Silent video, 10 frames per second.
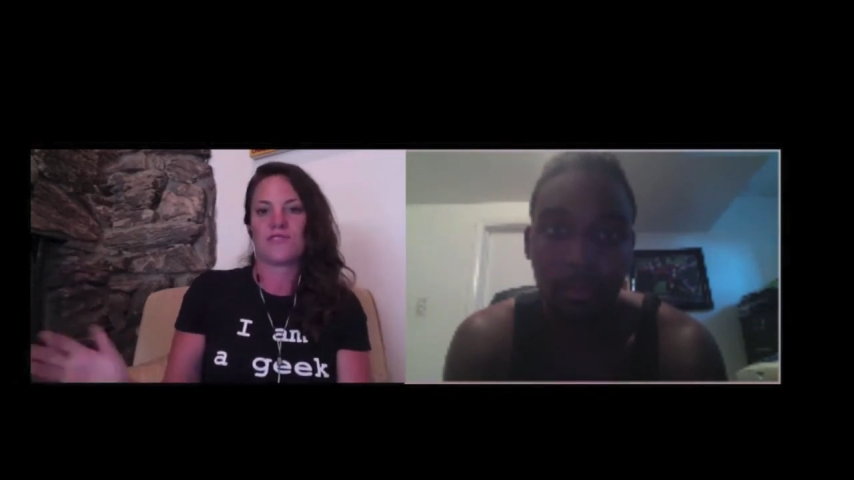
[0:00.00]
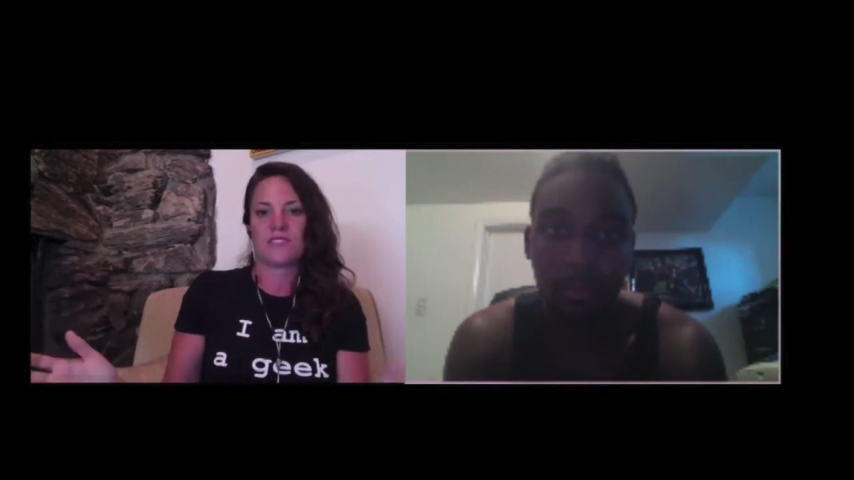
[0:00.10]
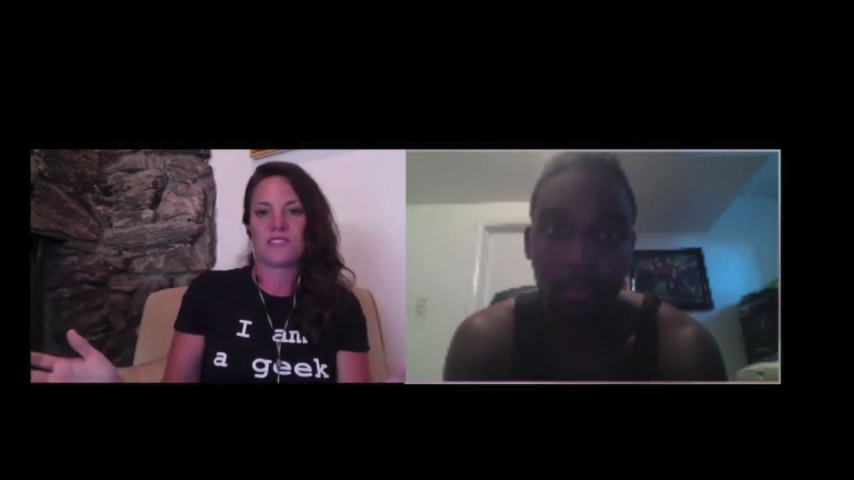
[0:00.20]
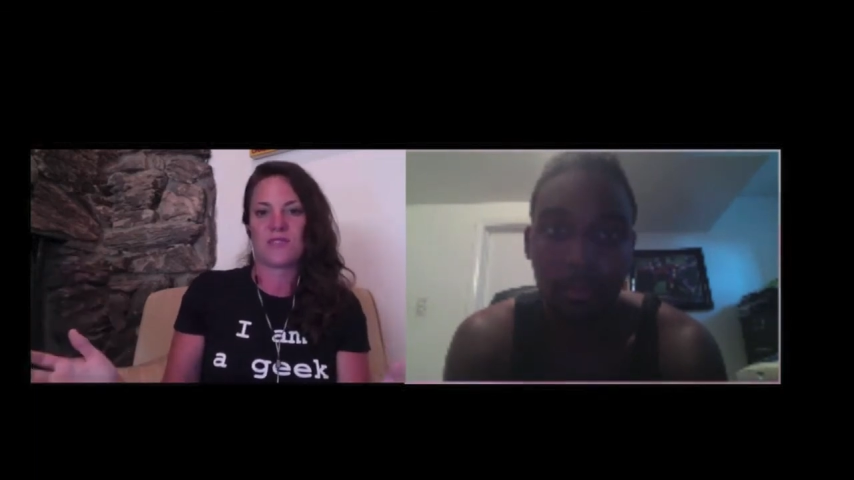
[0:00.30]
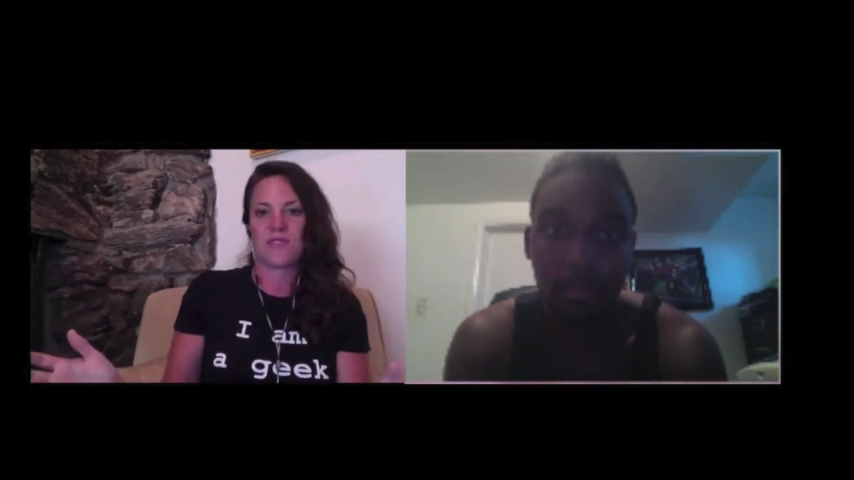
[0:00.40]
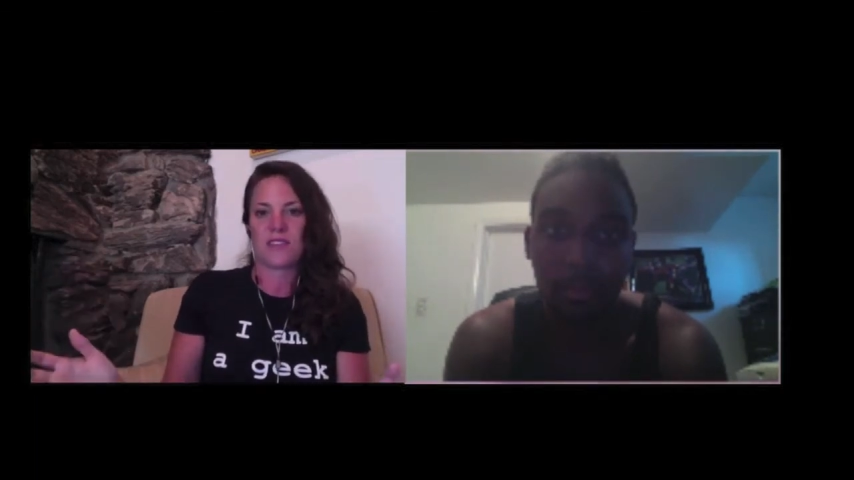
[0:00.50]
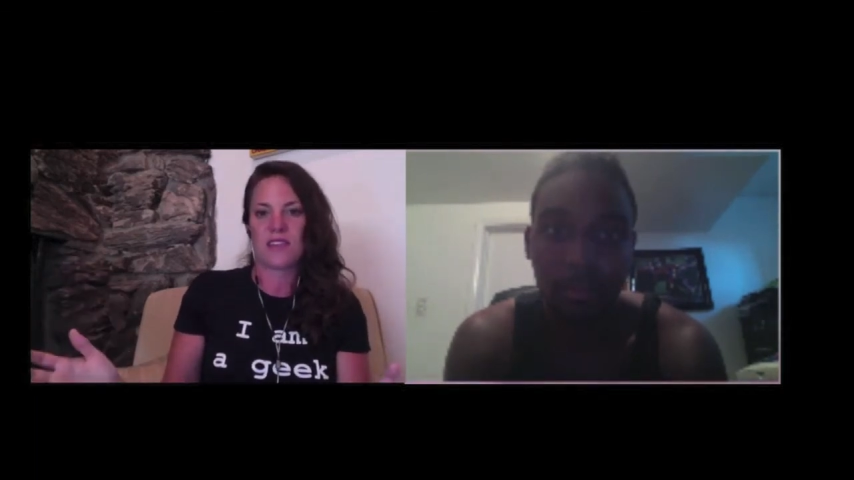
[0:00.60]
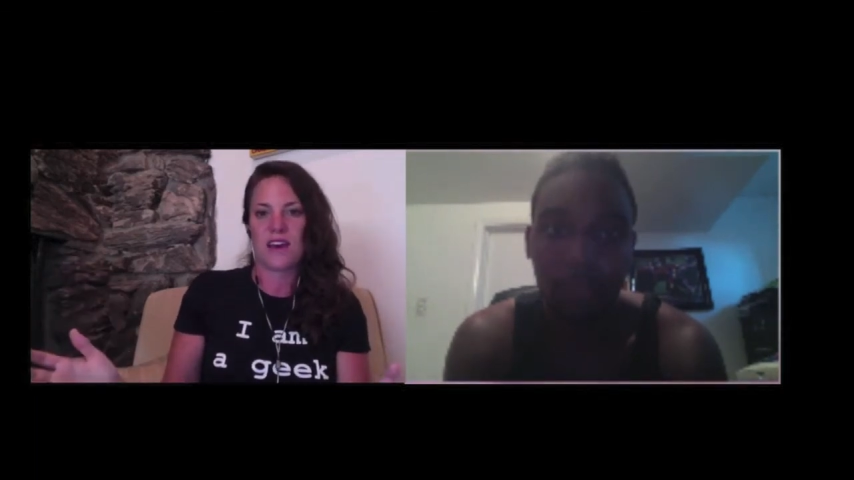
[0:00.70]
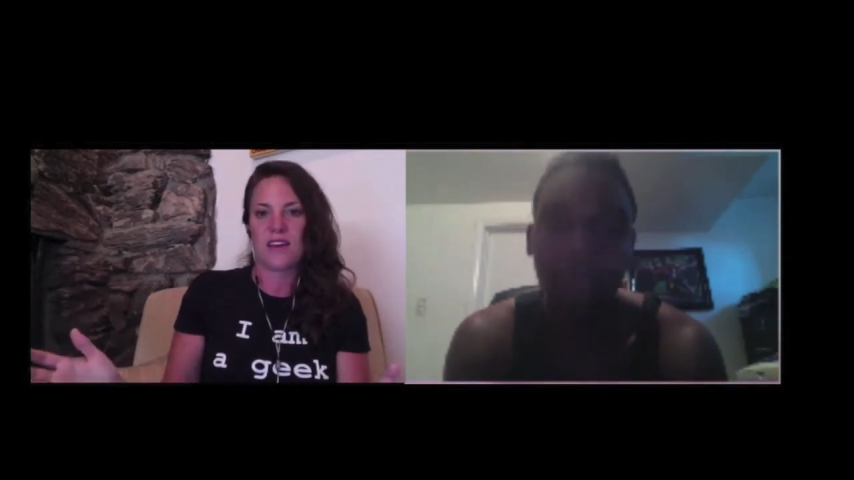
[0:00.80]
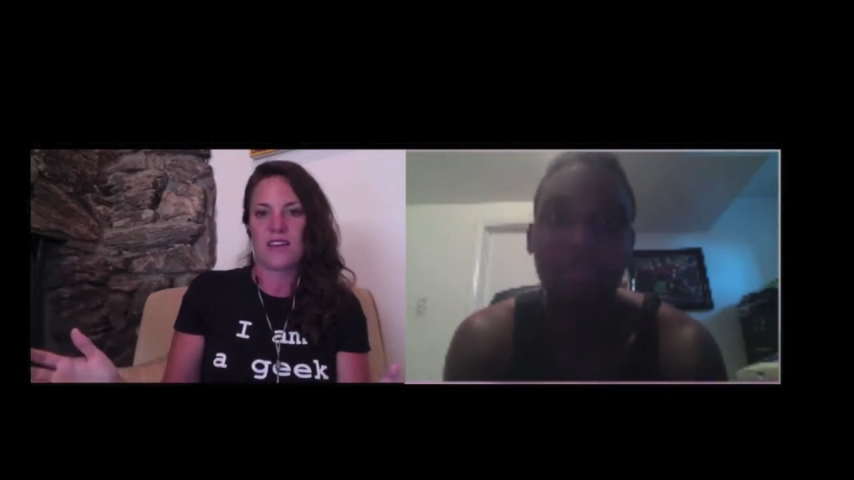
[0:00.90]
users and stuff
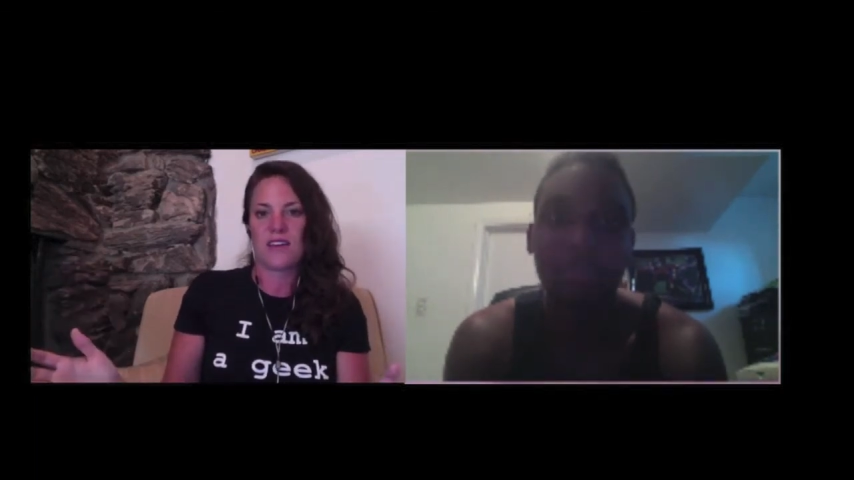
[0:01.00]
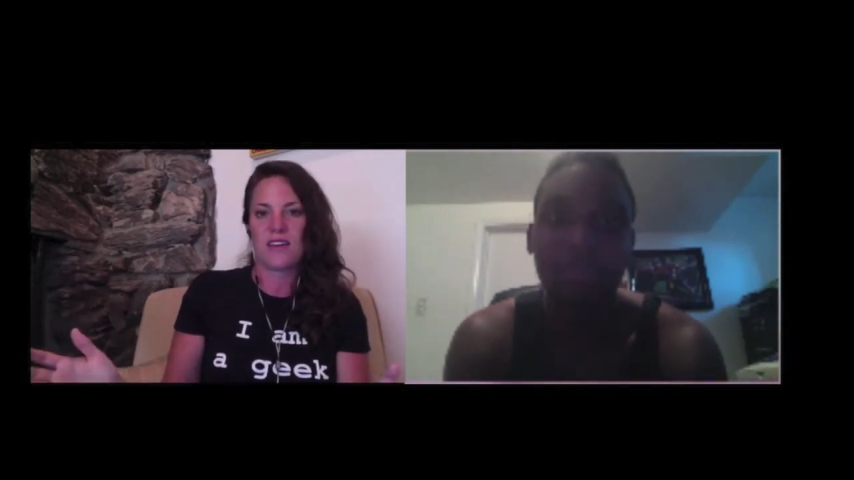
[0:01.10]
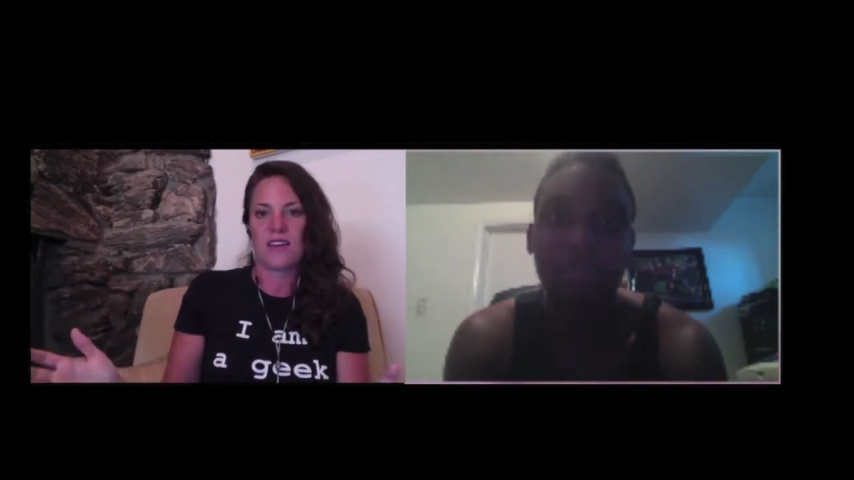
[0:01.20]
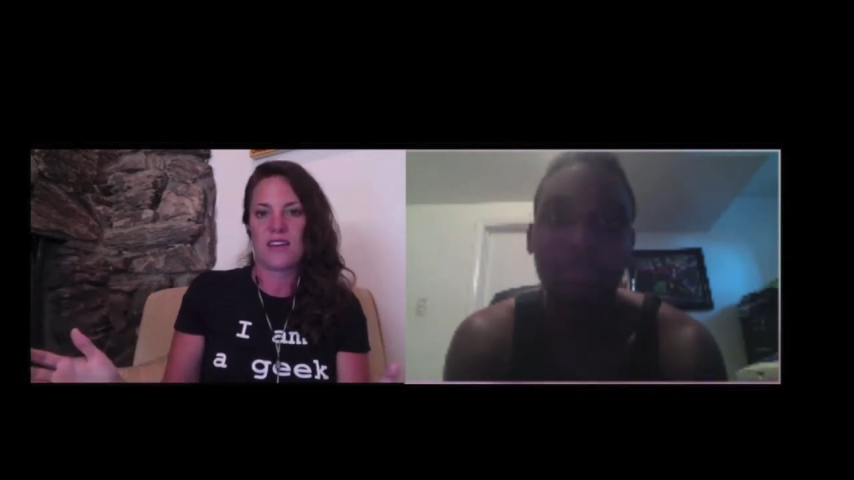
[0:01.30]
like that.